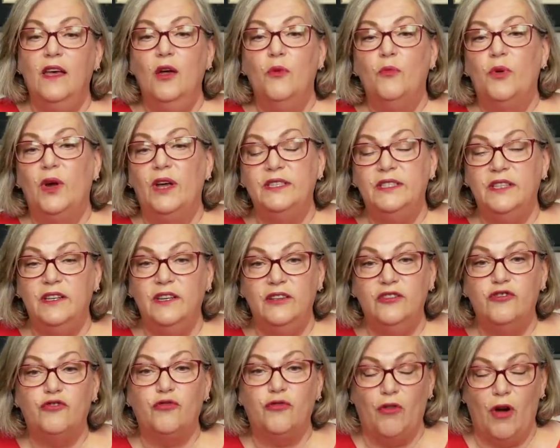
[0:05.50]
President
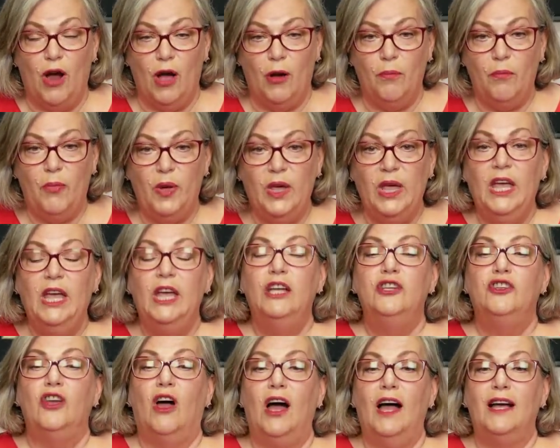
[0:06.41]
Trump
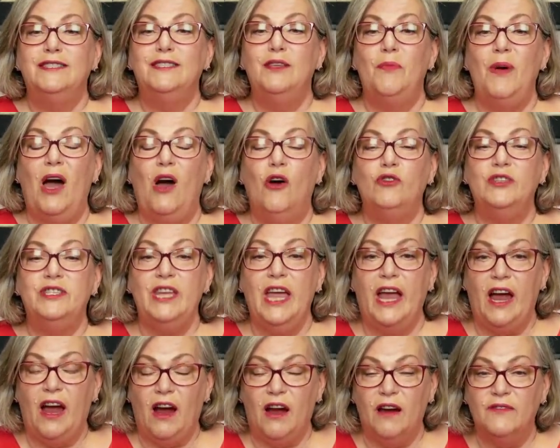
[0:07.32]
talked about
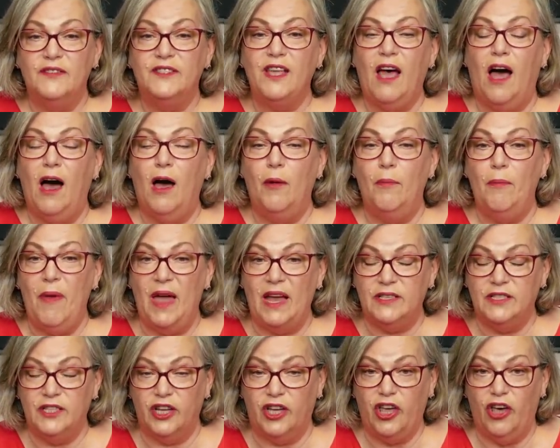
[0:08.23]
tariffs on
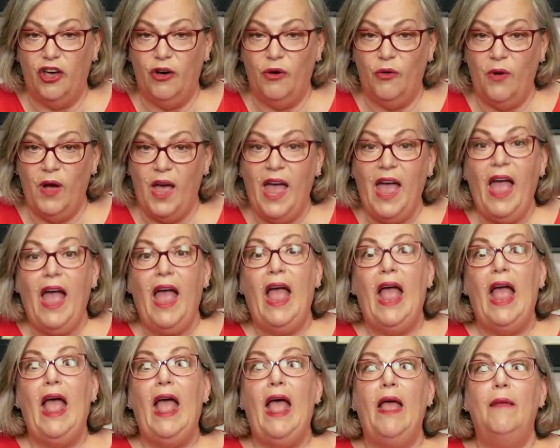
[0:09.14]
Mexico.
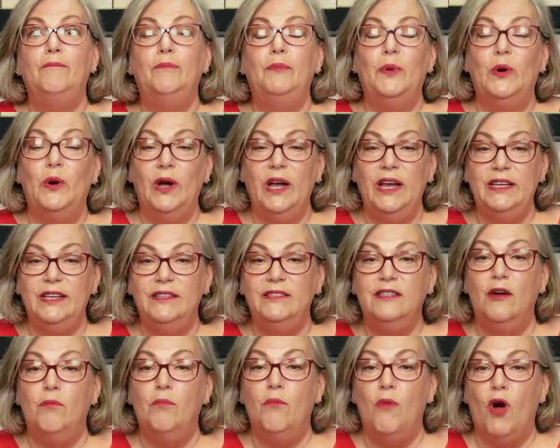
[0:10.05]
And boy, did
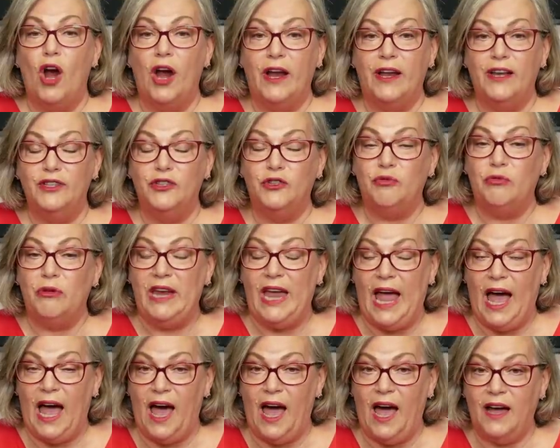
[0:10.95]
the markets
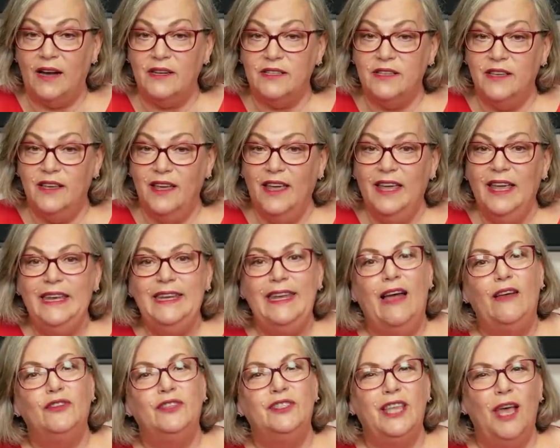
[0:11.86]
react.
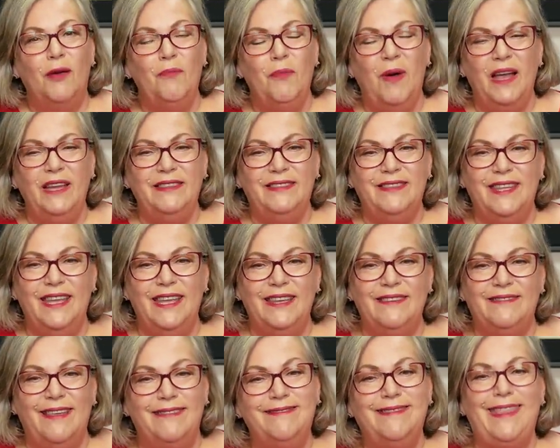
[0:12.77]
Now, some might think
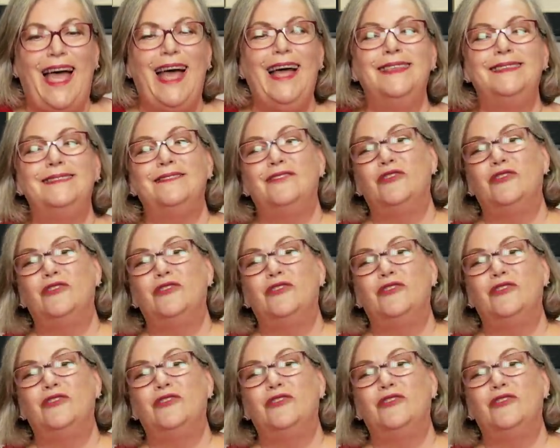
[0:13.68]
that that